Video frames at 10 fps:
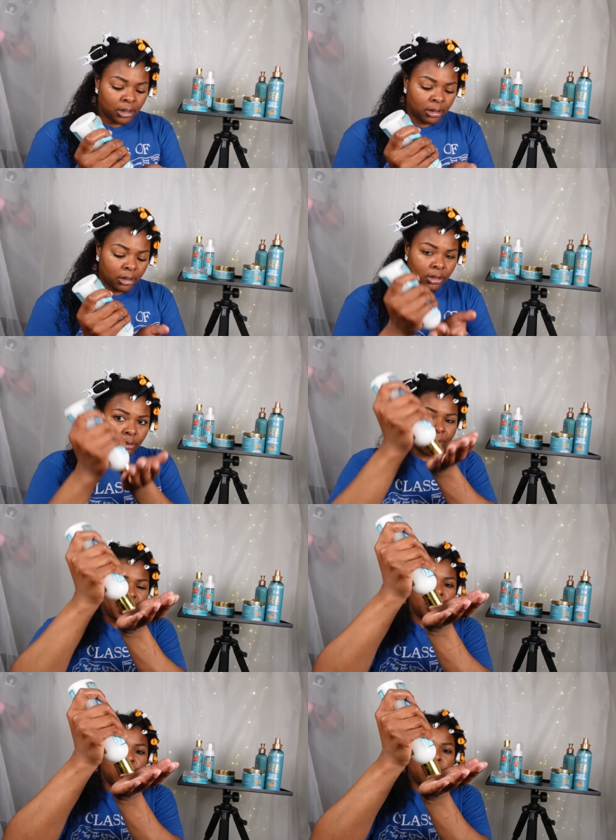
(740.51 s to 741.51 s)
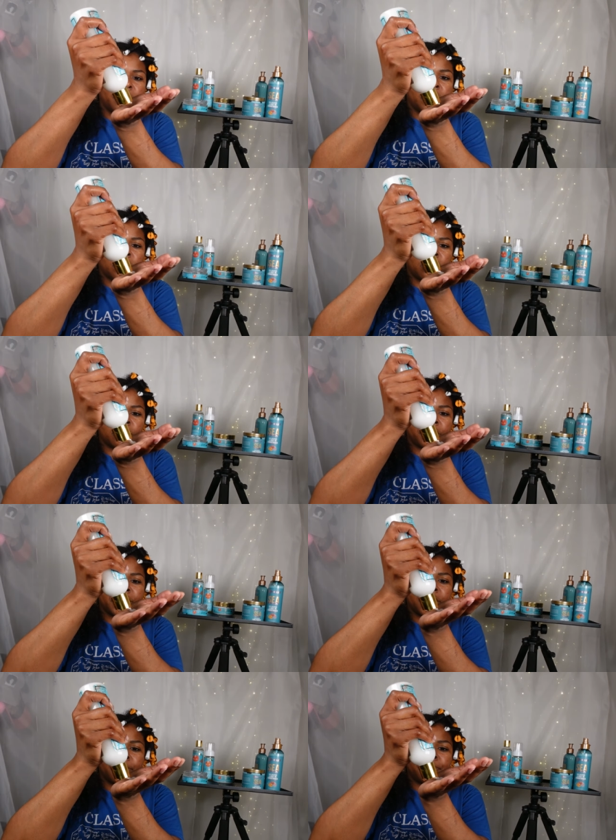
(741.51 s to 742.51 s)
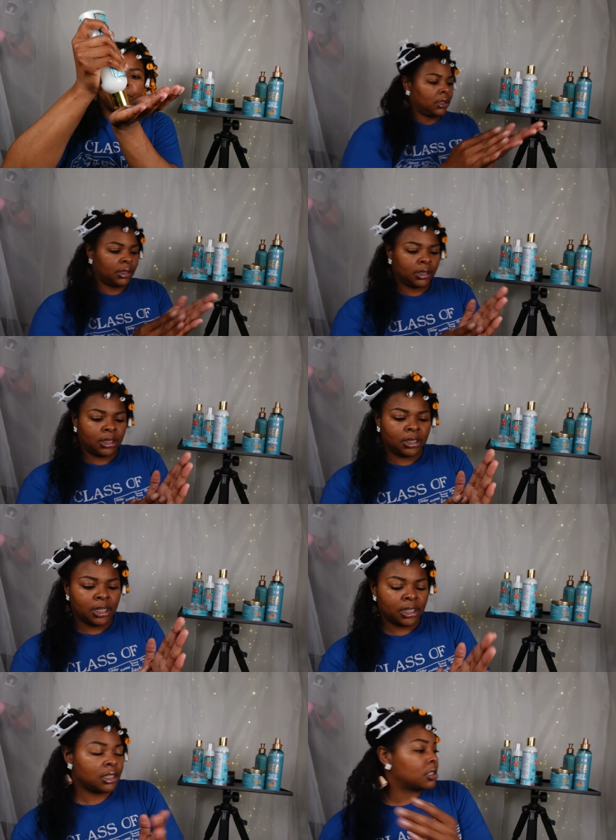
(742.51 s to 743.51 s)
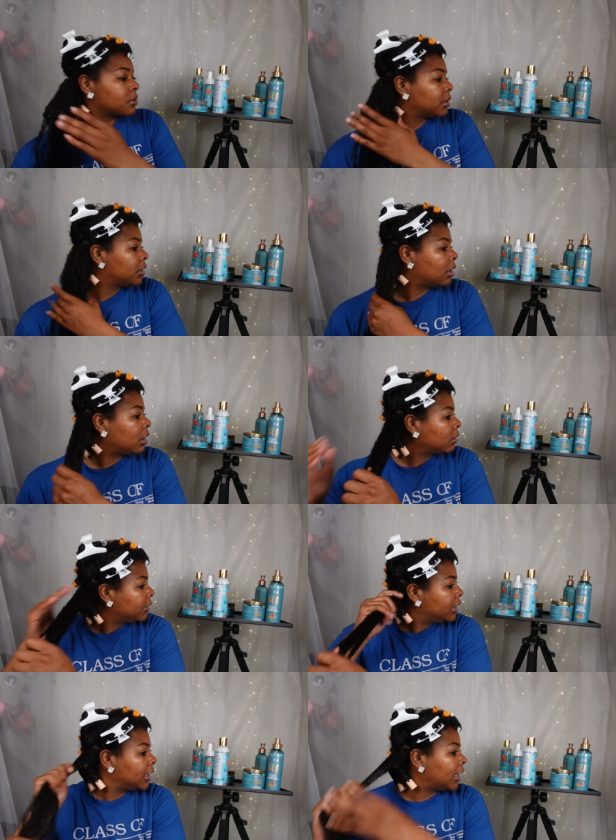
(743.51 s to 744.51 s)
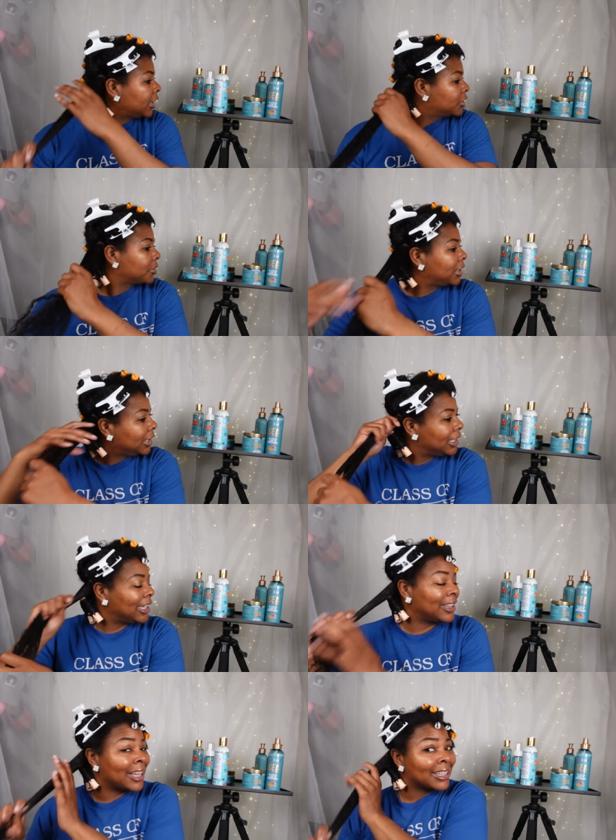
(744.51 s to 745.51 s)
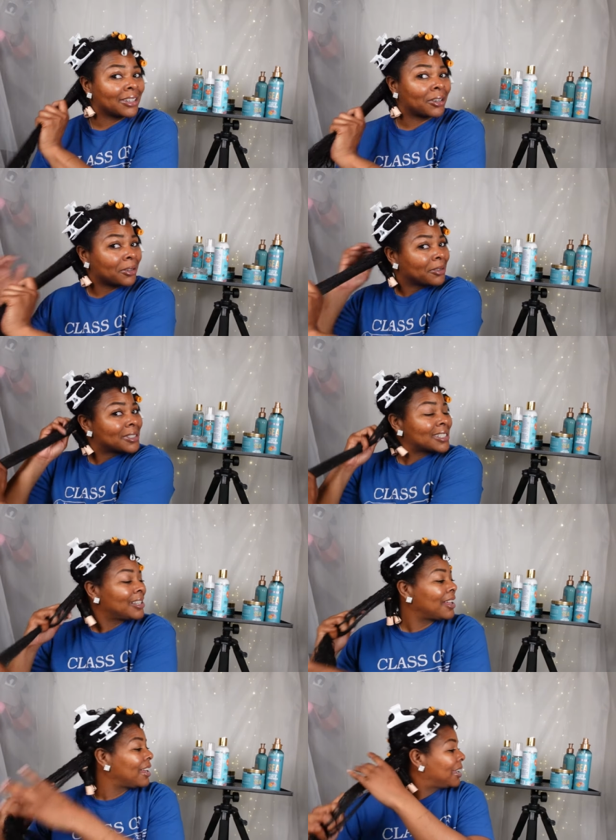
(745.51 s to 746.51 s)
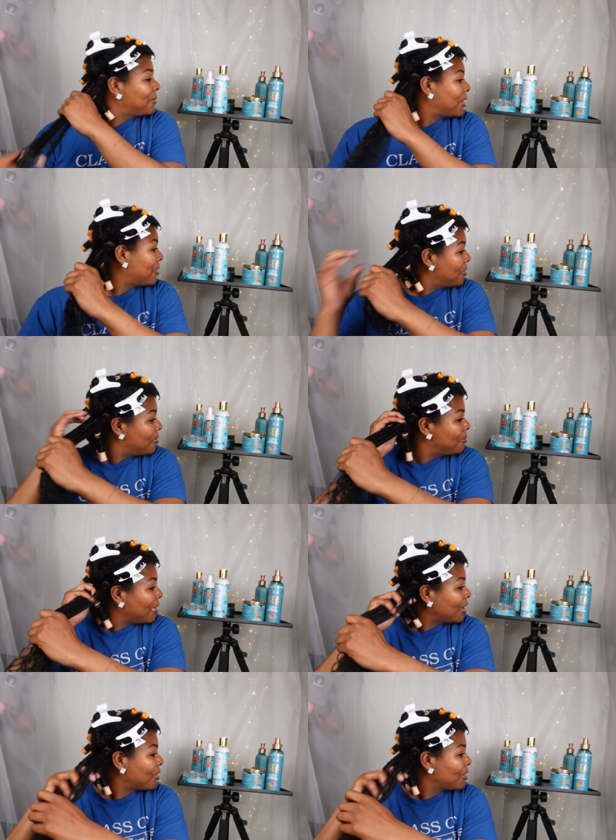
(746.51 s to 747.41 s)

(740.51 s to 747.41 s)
Little bit, little bit of curl cream because the section's really already hydrated and that curl slime, oh my